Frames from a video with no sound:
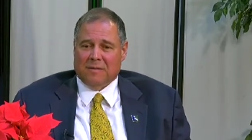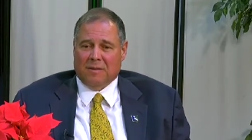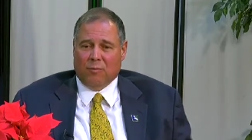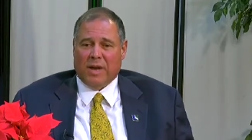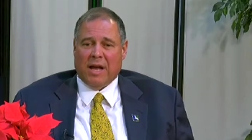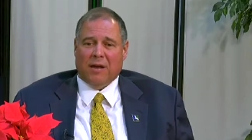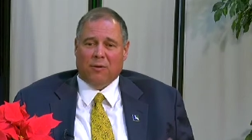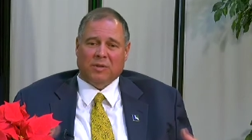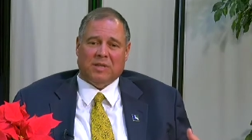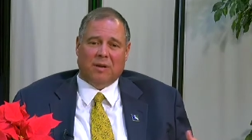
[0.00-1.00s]
the way I
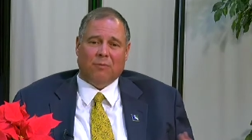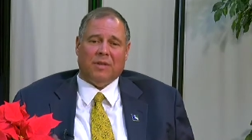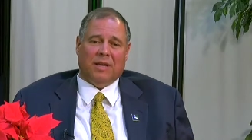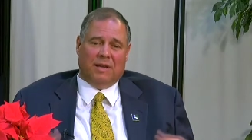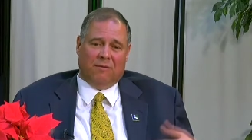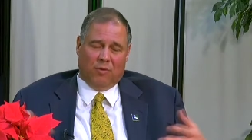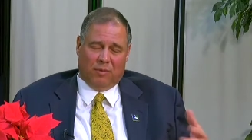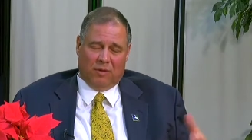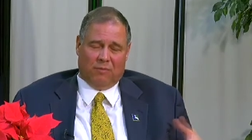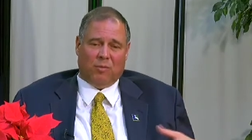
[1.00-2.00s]
always dealt with it, I gave
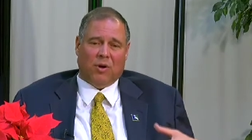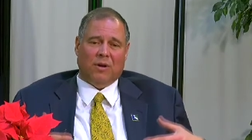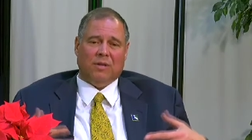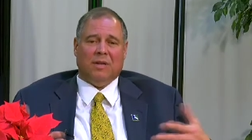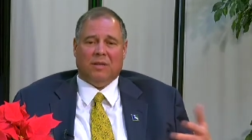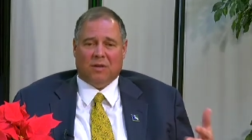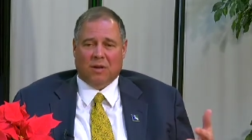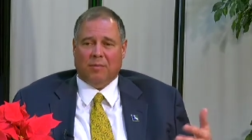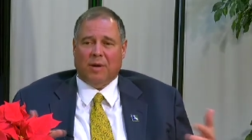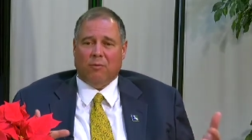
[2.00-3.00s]
opening remarks and I
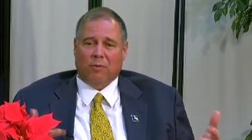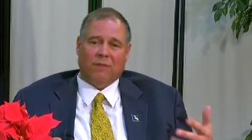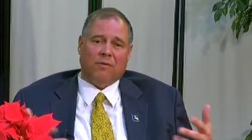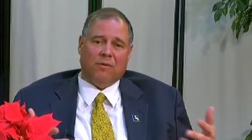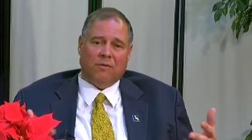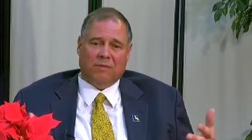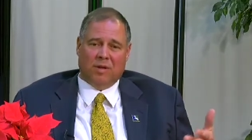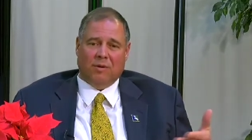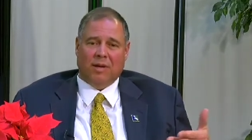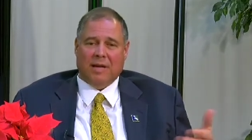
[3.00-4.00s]
talk about whatever
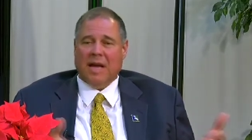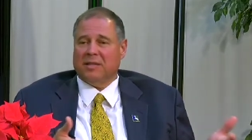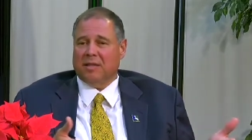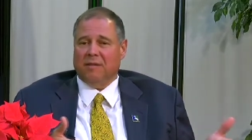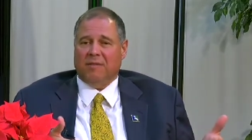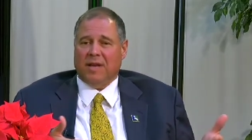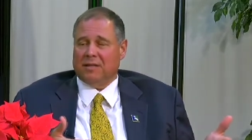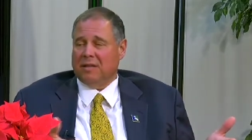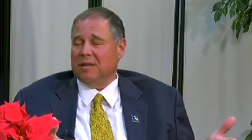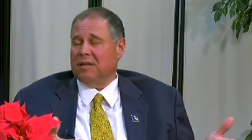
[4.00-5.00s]
you know. I ask in
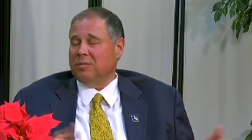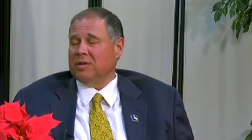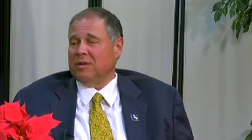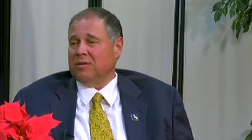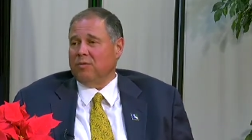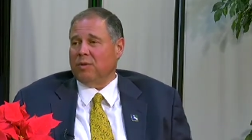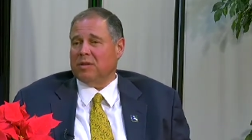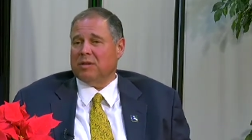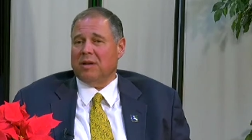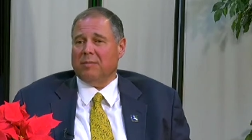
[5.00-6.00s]
advance anything particular you
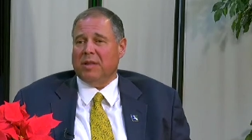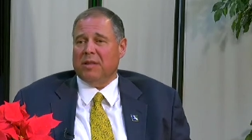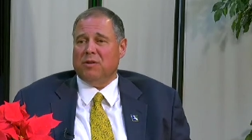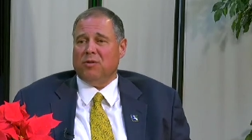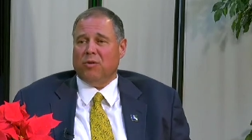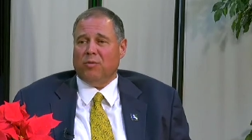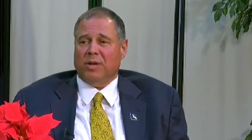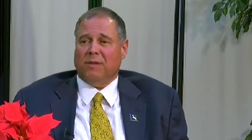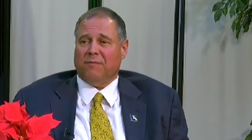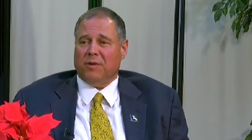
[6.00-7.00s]
want to talk about. And then you
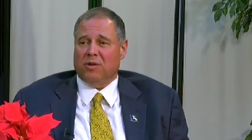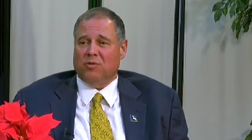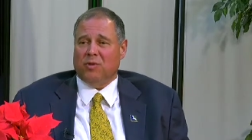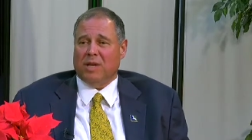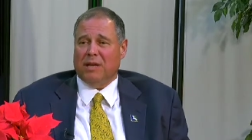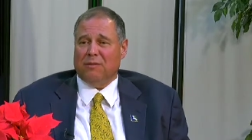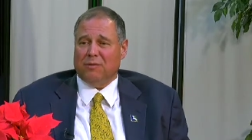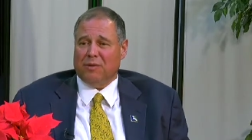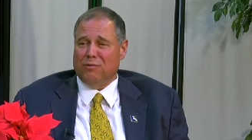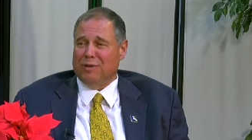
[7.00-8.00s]
open up for Q and A, and
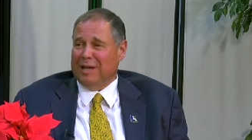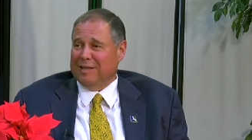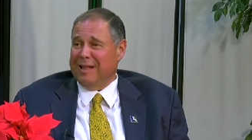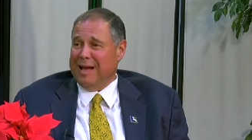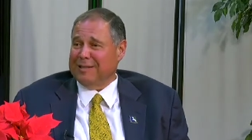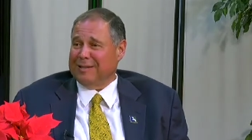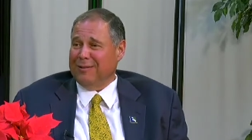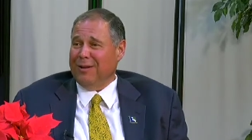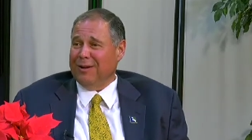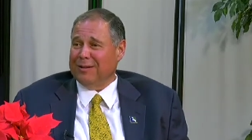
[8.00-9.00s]
those Q and As last a
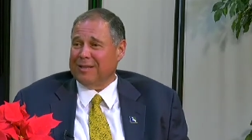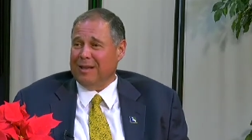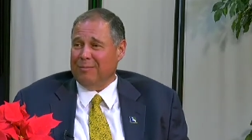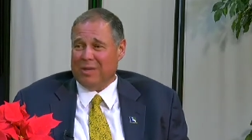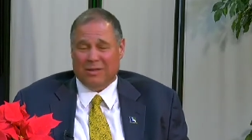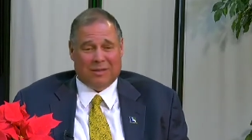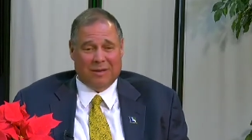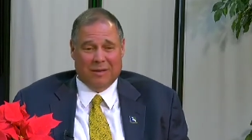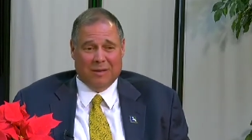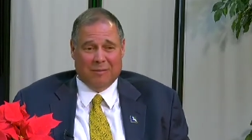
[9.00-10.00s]
long time because
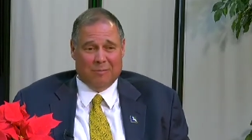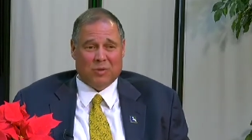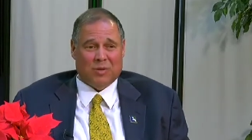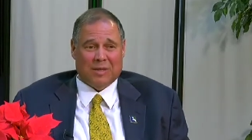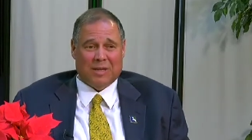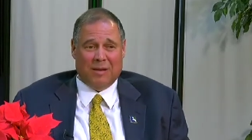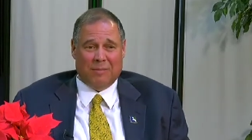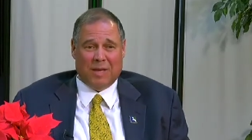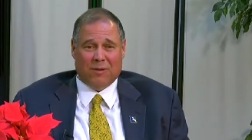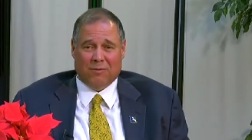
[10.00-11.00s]
most of the time they